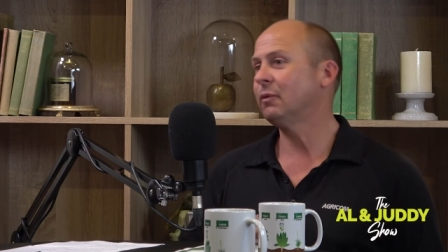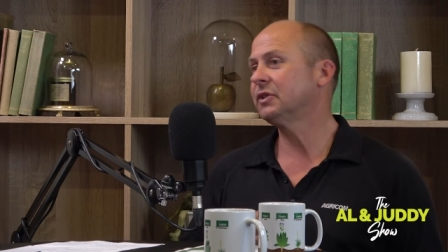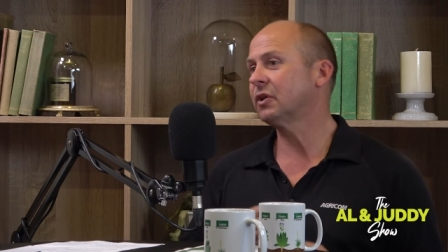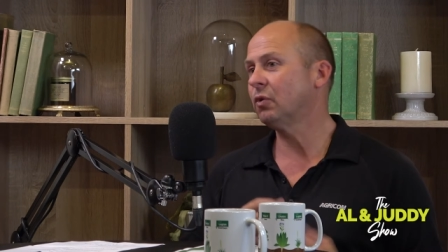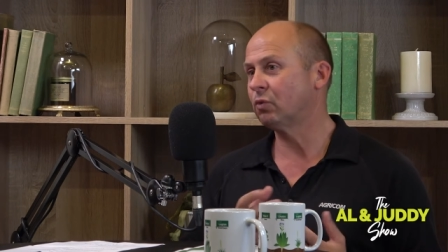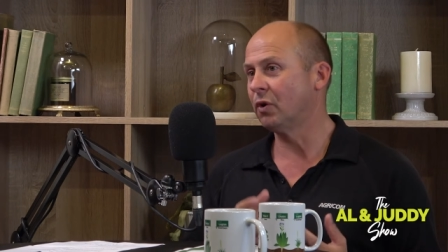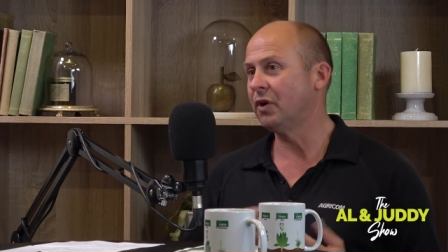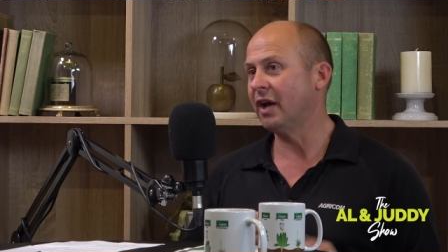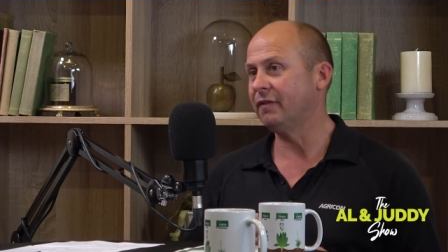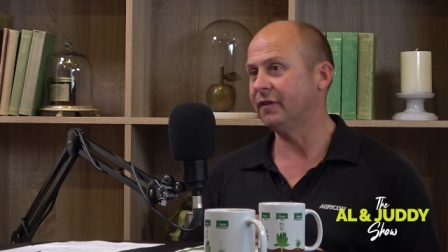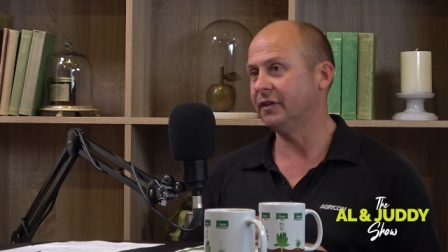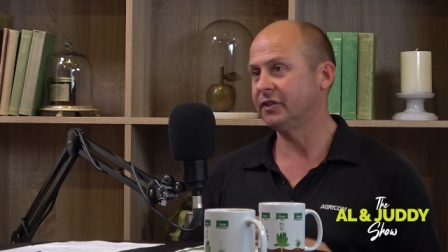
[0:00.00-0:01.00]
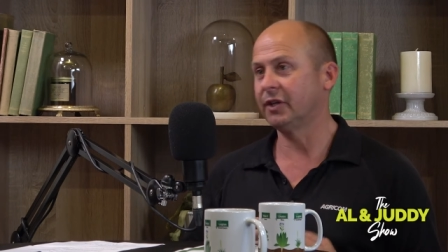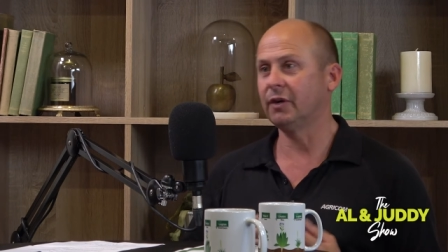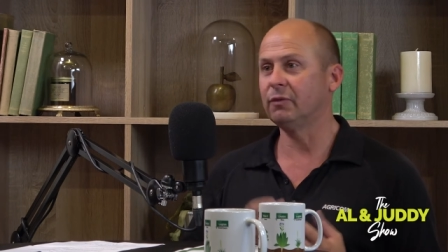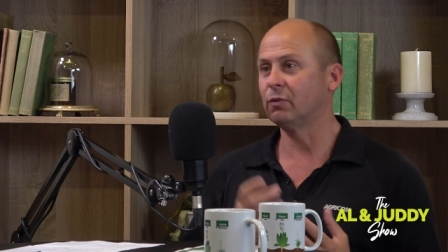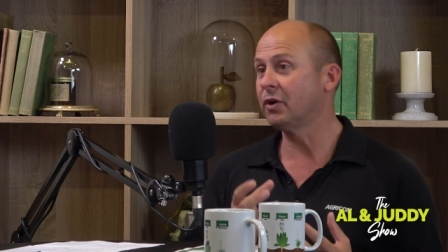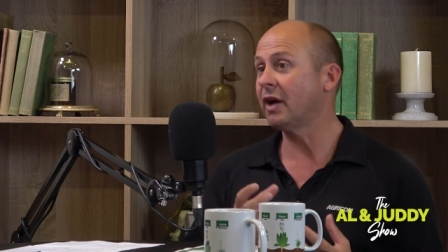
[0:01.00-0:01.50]
That was called root aphid.
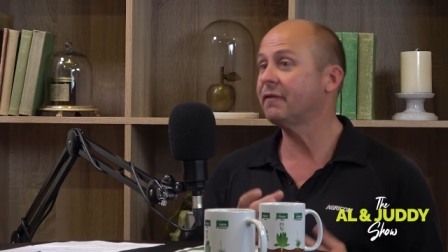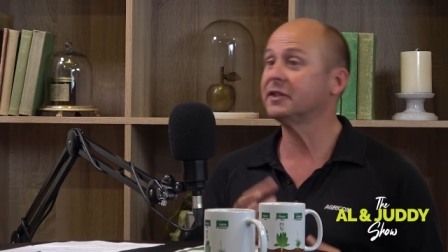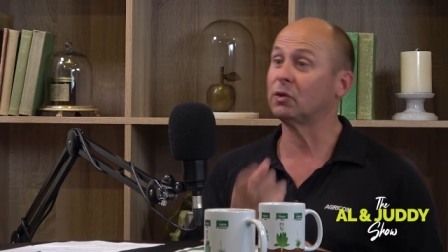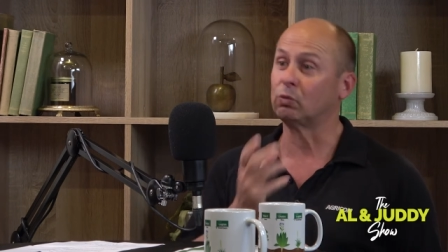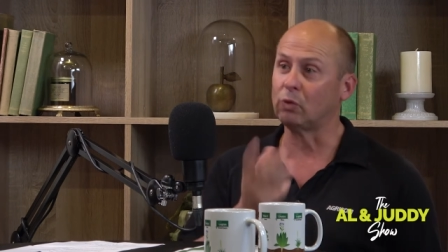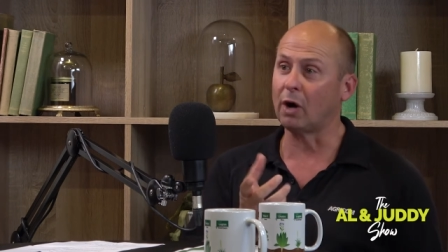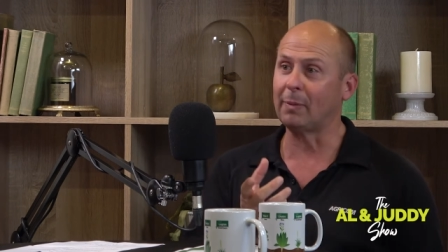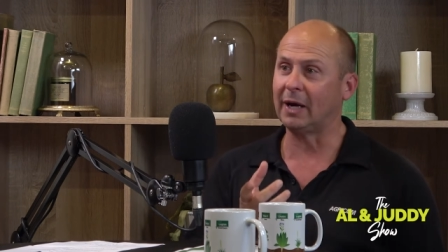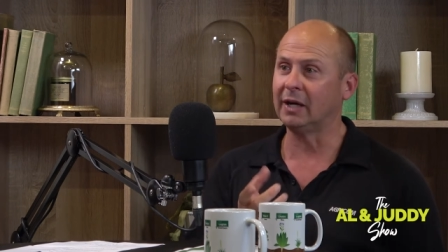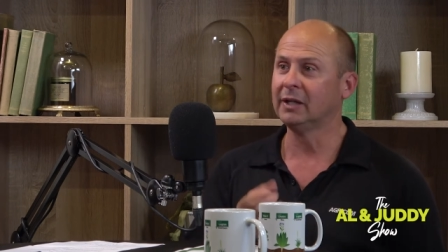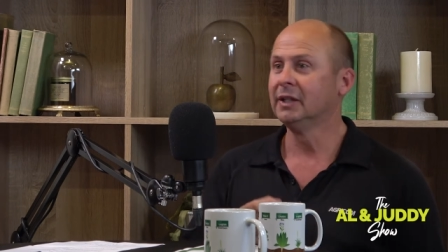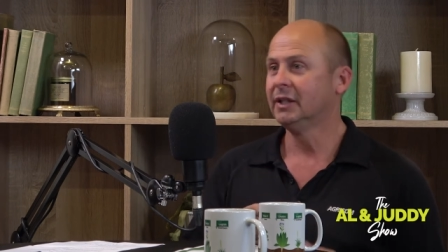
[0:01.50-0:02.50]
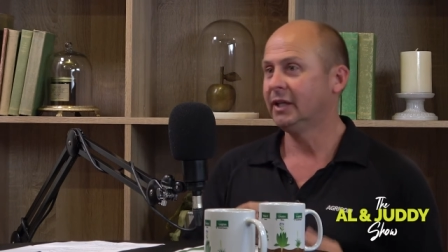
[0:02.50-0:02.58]
So root aphid's a robber.